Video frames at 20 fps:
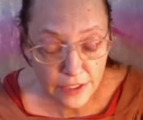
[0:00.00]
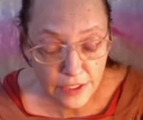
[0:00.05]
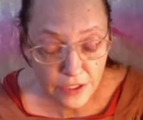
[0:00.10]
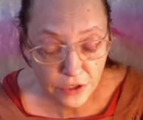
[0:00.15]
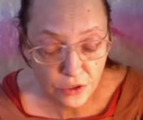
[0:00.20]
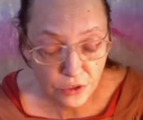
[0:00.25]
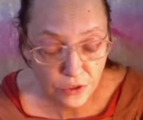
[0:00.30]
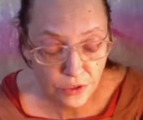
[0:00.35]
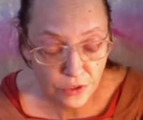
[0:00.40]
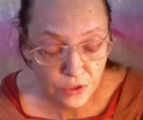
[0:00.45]

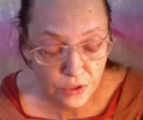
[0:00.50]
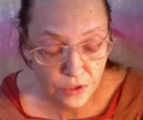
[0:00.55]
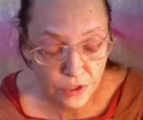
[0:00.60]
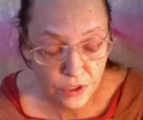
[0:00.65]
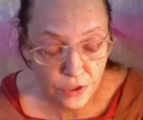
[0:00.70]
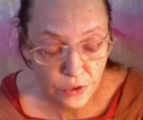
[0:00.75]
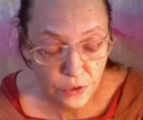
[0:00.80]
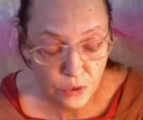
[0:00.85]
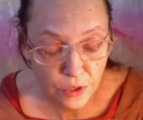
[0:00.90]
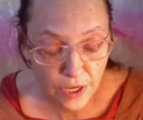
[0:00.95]
screws,
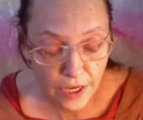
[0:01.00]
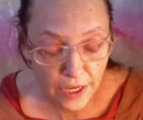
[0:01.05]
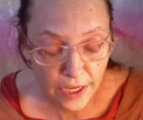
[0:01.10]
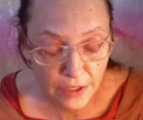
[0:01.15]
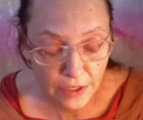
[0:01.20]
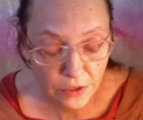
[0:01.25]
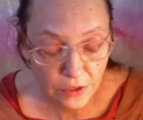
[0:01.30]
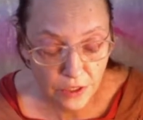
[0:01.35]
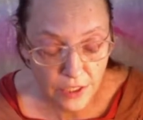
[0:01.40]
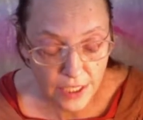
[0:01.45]
door
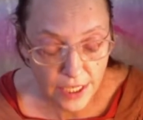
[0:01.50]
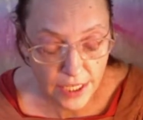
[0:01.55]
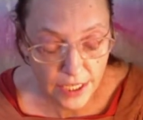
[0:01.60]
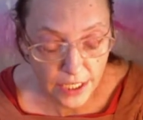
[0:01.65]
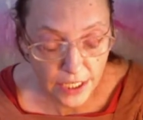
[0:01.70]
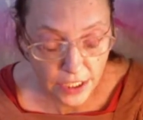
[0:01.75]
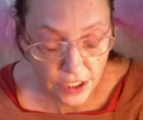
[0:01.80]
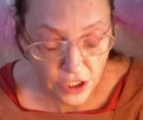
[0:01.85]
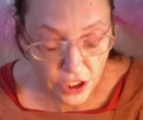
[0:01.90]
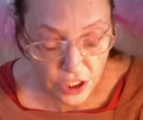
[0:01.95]
handles, and
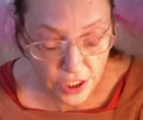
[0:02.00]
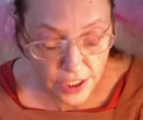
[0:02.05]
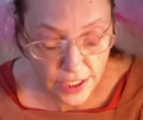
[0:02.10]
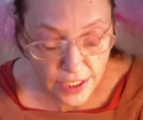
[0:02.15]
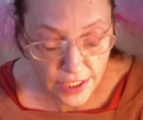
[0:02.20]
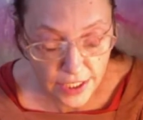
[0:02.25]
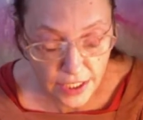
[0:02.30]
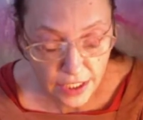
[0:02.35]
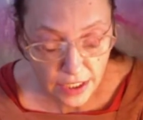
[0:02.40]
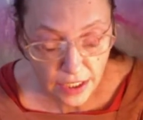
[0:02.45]

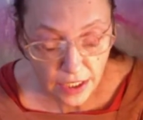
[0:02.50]
hinges,